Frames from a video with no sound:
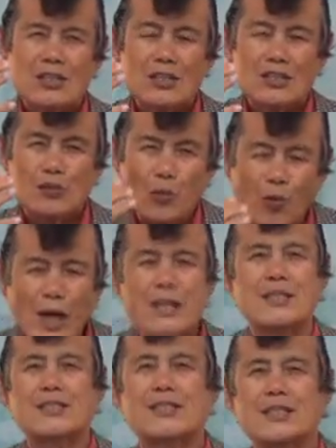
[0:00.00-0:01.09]

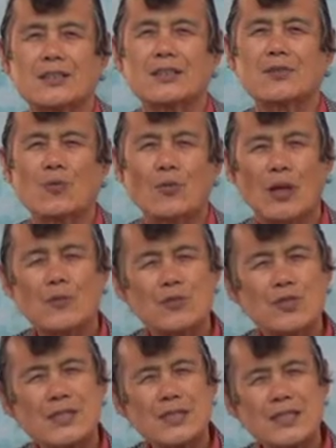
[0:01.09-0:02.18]
strength whenever we
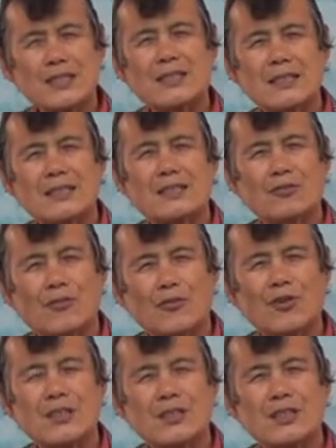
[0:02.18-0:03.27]

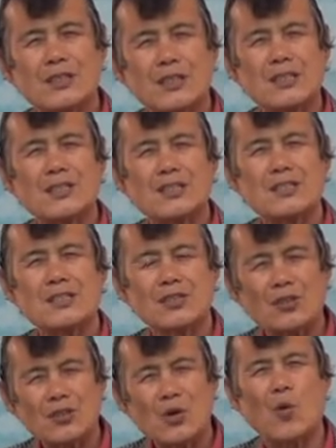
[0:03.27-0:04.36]
read this
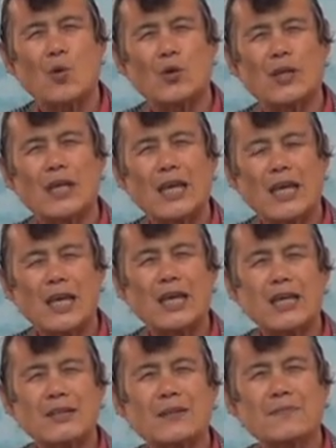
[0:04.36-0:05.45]
story
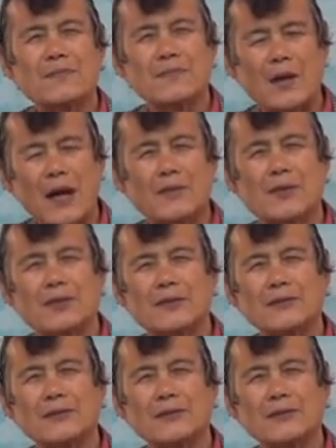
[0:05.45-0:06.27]
in Bible.